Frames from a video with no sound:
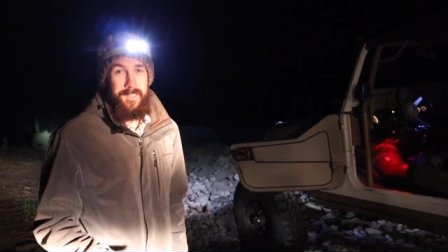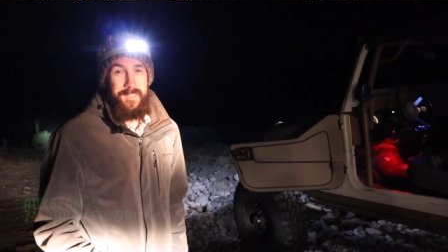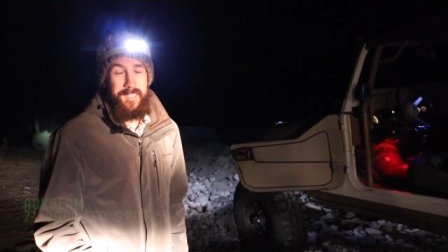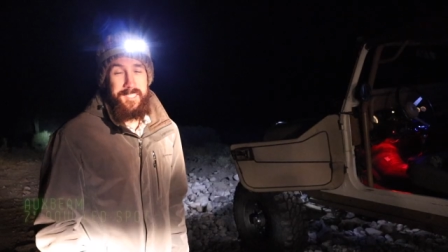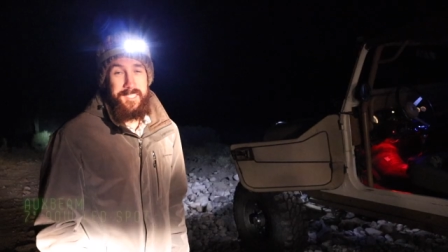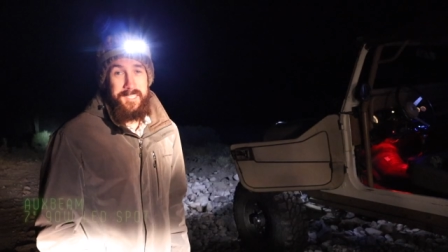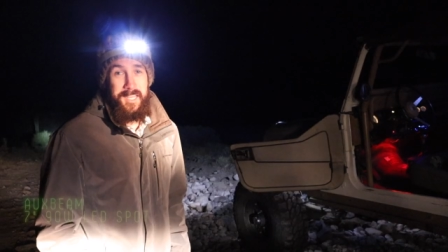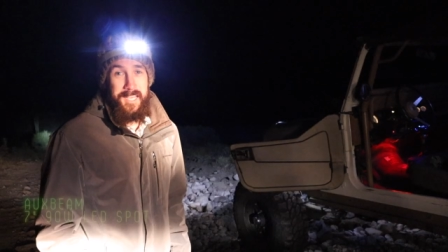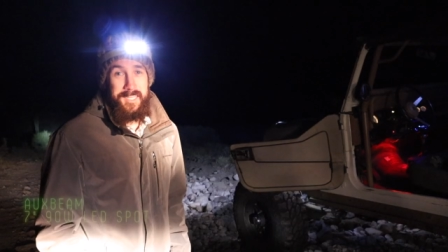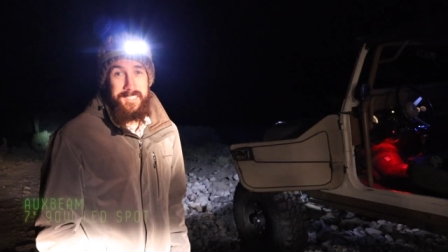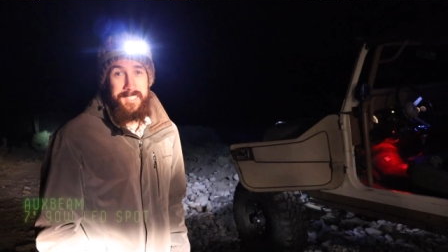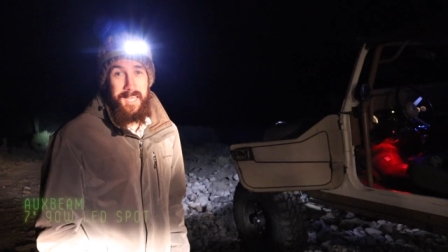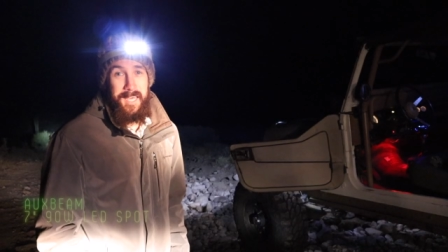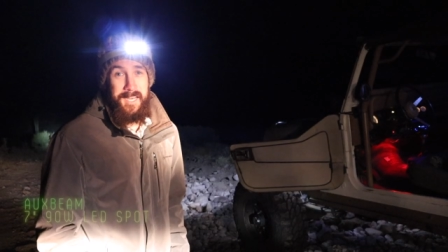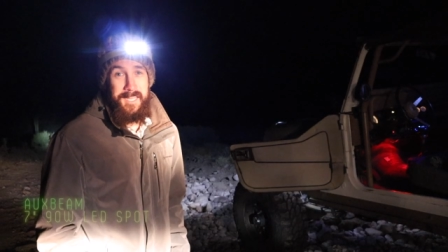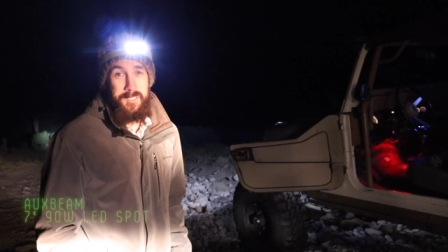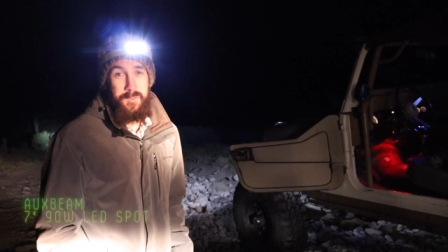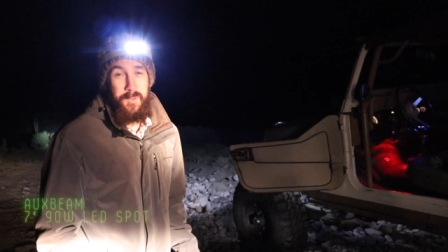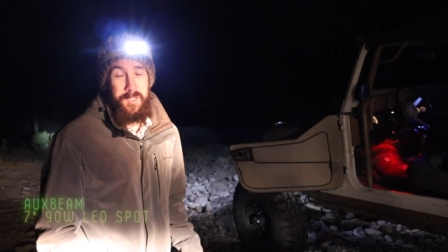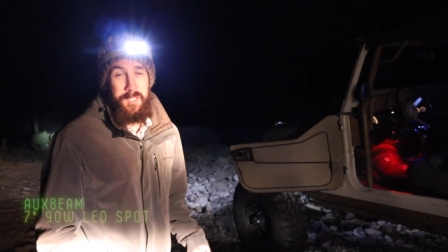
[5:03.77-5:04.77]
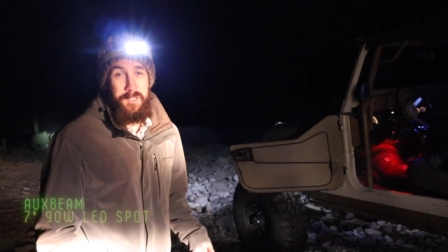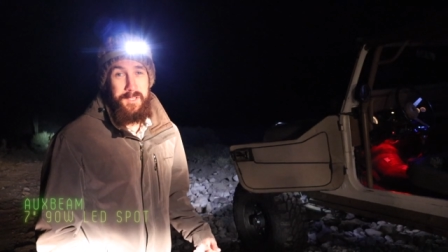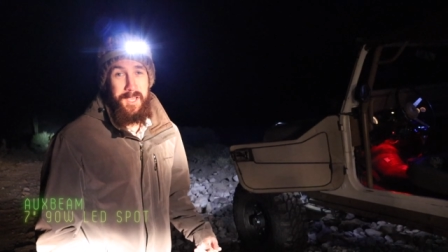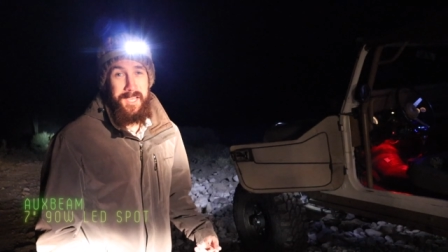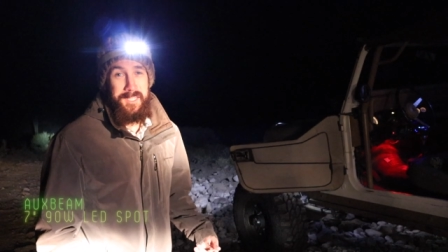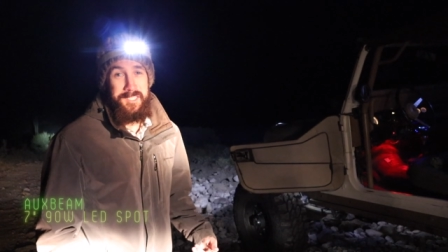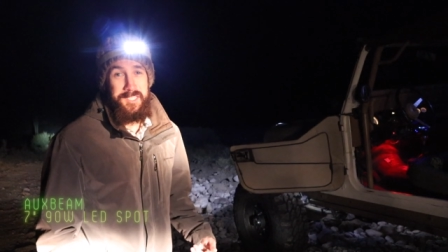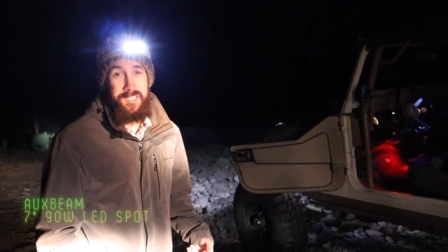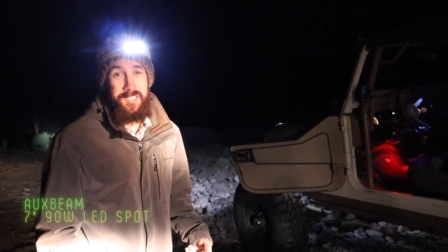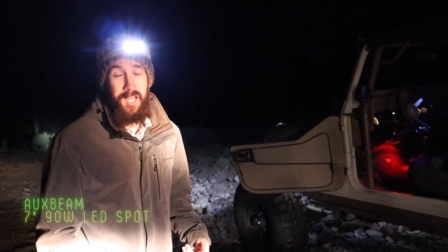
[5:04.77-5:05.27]
This next slide is what you
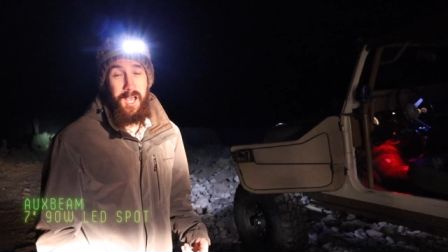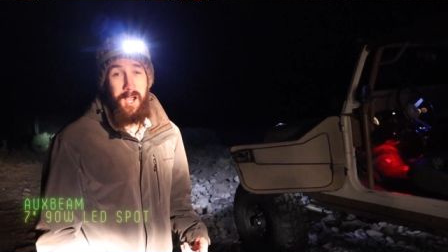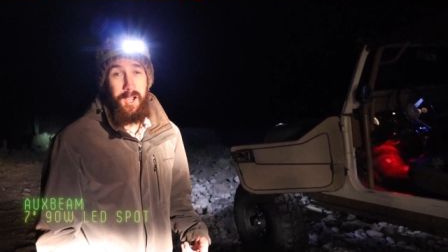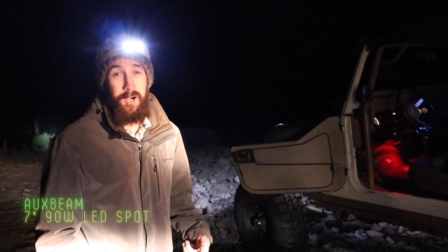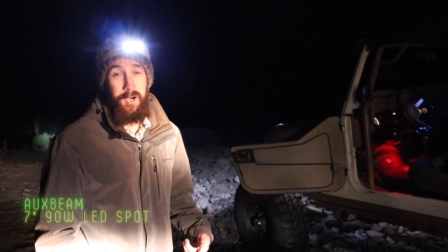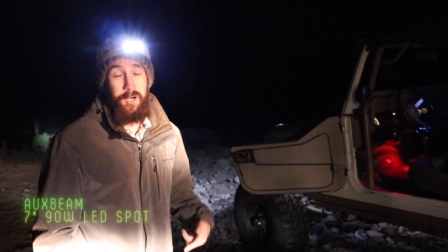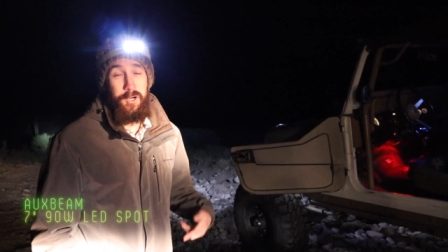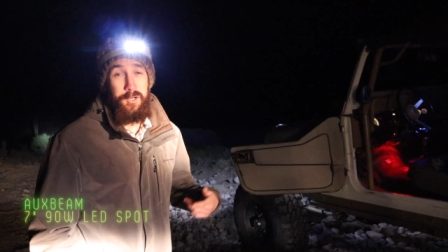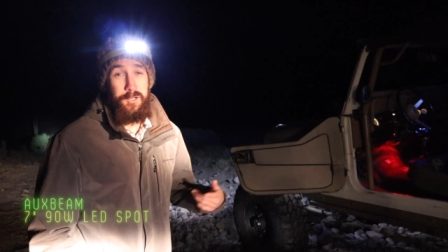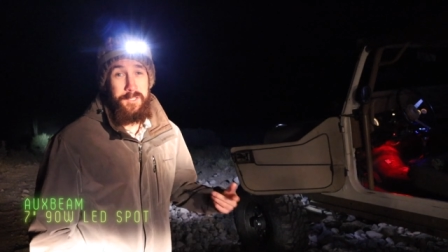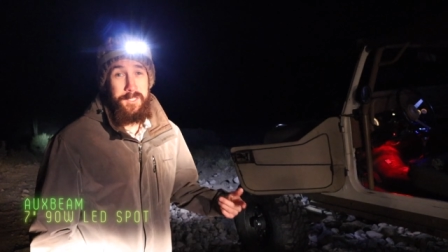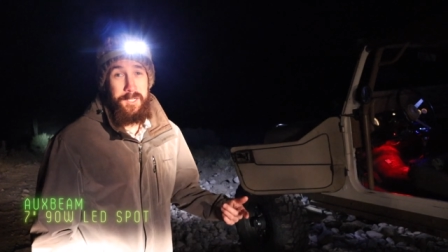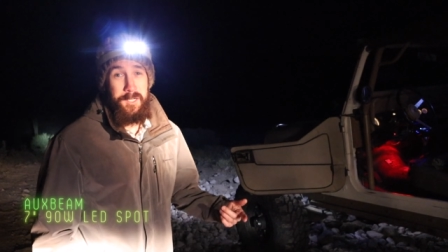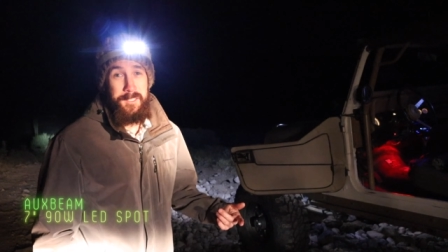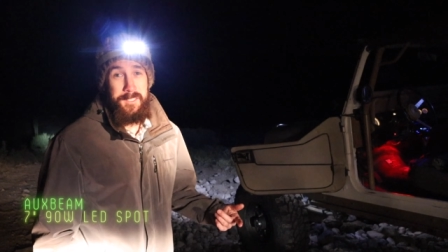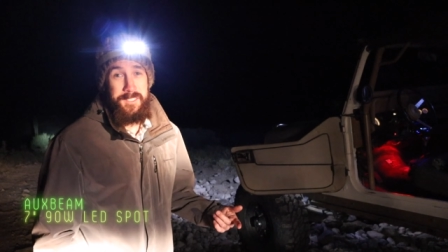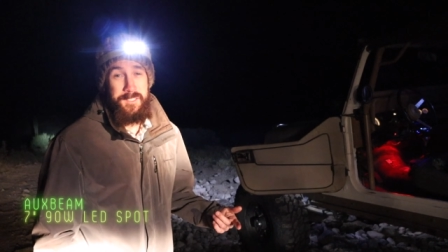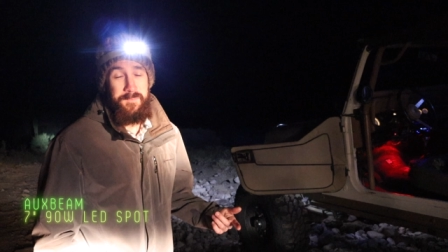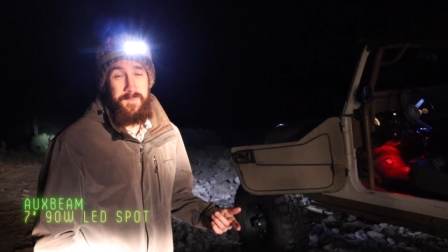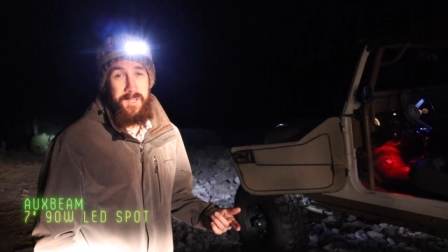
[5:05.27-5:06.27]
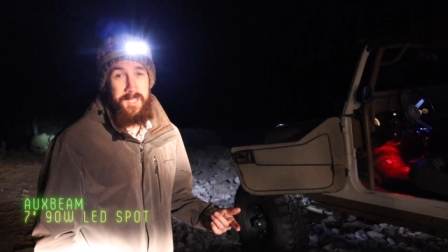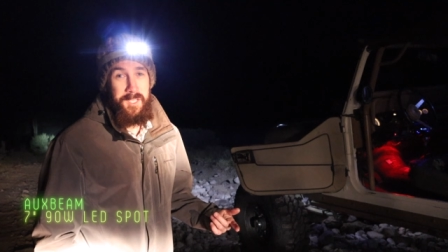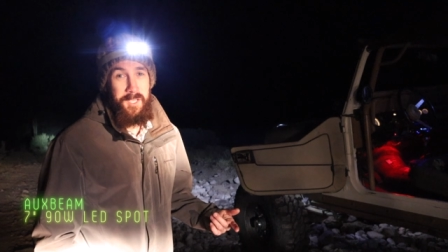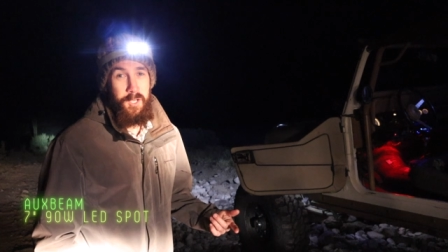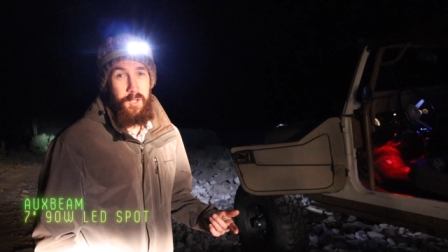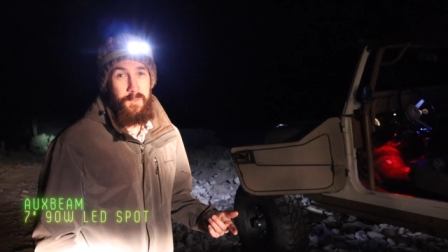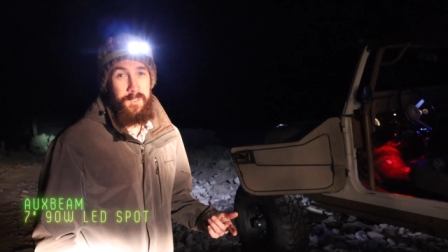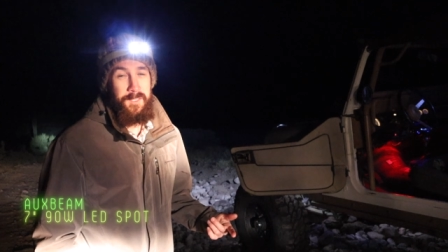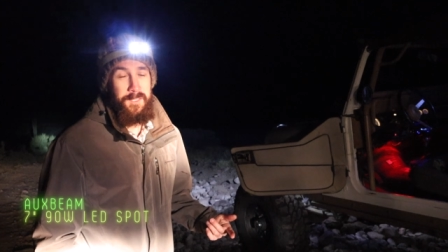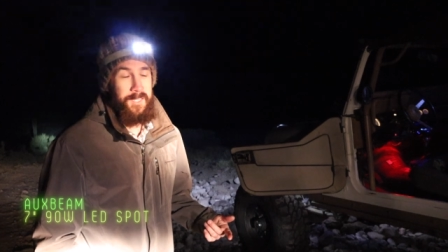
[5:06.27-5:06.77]
guys saw earlier in this
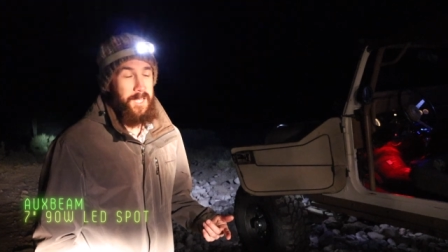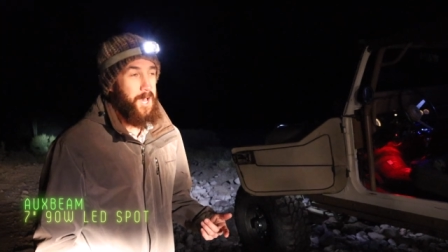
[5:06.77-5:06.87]
video.